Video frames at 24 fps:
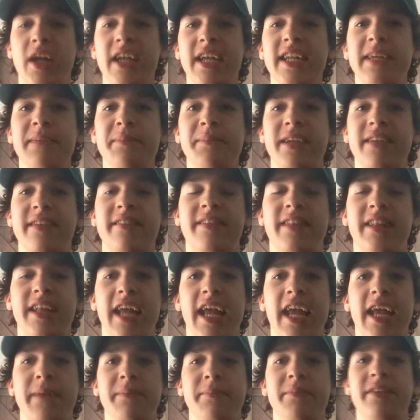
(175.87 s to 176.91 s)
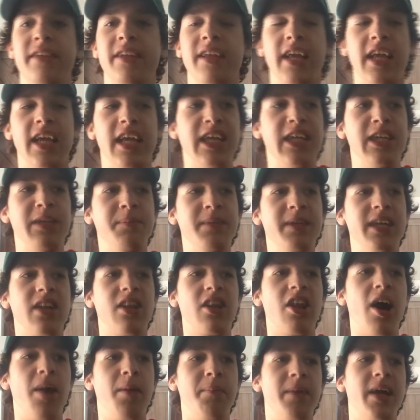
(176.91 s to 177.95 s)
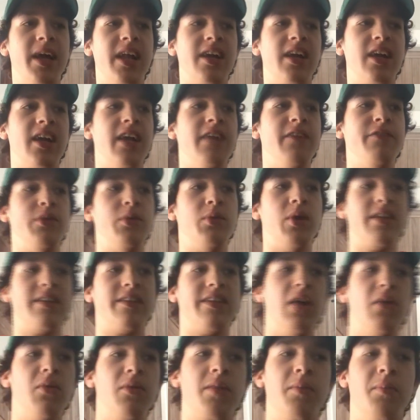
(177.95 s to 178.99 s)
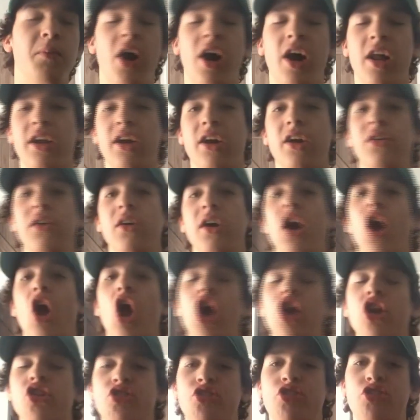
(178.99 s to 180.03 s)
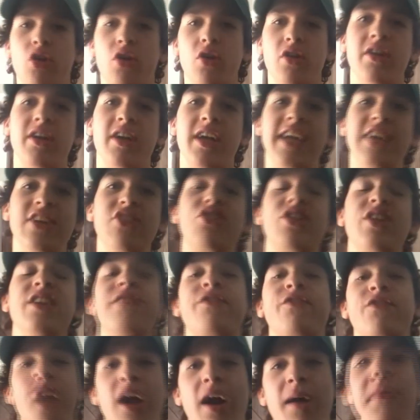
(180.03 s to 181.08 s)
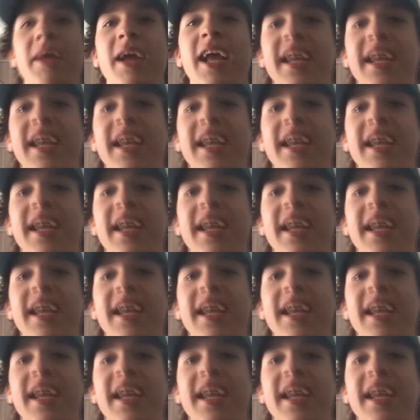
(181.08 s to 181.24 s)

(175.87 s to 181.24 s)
he missed the games, he'd be a lot better if he wasn't out with mono or shoulder injury from